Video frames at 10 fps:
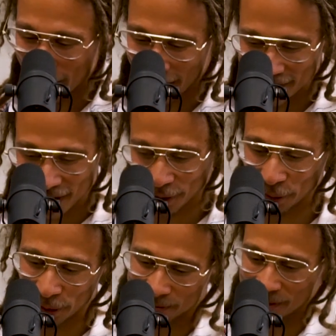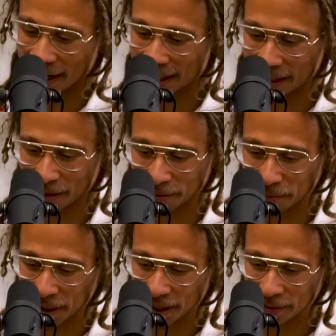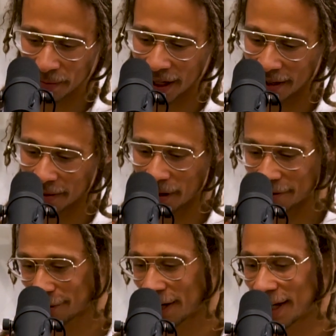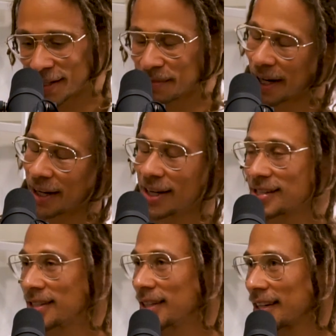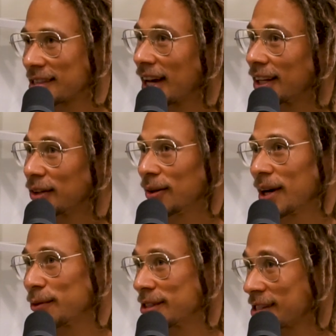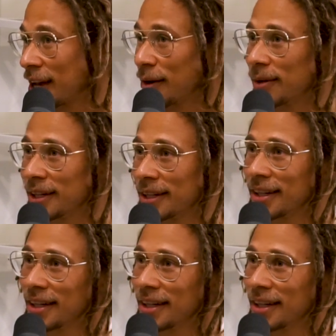as I grew up skating, me and my friends and my cousin, that's kind of who I would skate with.